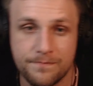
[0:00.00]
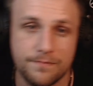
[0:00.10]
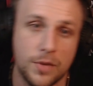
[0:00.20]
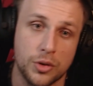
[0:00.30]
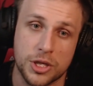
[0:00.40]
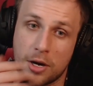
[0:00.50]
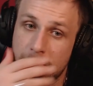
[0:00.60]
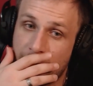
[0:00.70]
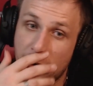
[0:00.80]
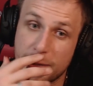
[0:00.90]
Also,
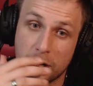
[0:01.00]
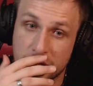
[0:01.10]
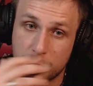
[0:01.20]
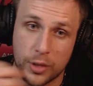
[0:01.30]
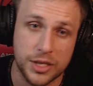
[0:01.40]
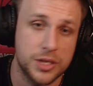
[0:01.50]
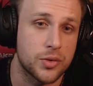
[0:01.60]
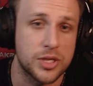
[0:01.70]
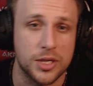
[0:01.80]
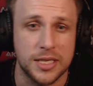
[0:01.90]
follow me on Twitch.
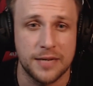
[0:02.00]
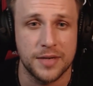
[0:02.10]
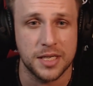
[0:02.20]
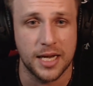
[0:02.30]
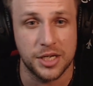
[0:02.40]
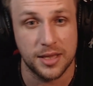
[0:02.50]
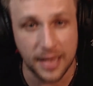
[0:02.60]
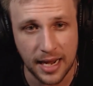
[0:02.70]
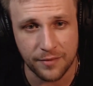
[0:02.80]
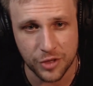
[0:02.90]

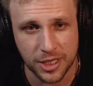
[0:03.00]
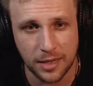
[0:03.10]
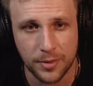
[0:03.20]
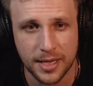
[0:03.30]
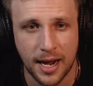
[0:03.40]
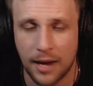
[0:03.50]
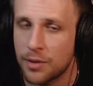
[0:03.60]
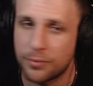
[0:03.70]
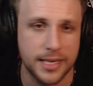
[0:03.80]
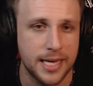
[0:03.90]
Twitch.tv/TheAverageKiwiGuy. We
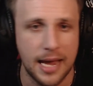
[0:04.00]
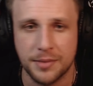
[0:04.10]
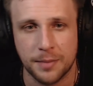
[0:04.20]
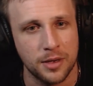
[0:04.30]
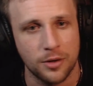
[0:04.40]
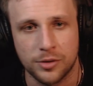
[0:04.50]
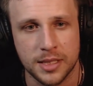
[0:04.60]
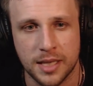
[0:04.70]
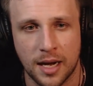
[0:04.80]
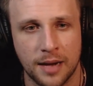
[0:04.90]
play games up there all the
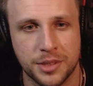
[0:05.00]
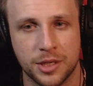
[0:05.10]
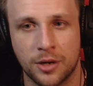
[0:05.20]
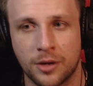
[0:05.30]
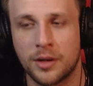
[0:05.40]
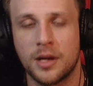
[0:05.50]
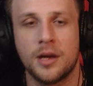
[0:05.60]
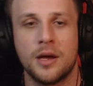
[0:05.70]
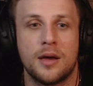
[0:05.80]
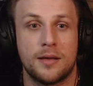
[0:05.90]
time. So,
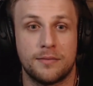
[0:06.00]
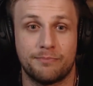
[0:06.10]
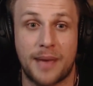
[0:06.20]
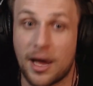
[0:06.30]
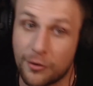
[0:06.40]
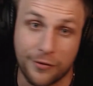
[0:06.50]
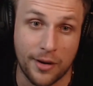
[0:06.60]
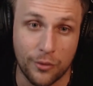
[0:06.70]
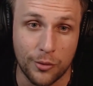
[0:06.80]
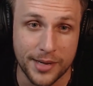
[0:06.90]
Battlefront
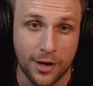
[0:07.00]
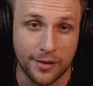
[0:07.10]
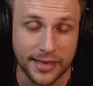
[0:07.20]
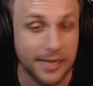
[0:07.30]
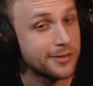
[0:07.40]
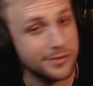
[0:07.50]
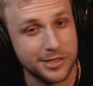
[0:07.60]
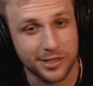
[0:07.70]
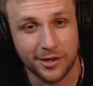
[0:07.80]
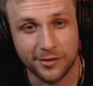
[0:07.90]
will be on there.
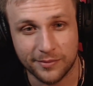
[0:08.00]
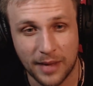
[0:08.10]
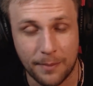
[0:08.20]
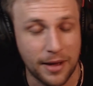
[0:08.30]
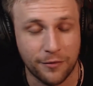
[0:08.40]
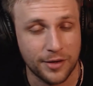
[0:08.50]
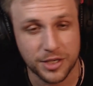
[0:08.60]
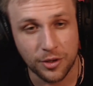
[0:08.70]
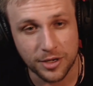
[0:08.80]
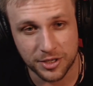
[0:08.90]
So, Battlefront
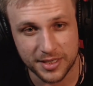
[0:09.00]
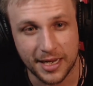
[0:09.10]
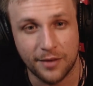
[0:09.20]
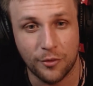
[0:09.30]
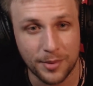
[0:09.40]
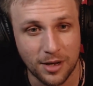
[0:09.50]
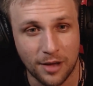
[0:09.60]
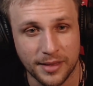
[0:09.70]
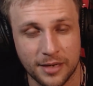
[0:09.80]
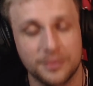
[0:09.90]
2, I should say, will be on
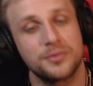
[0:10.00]
there.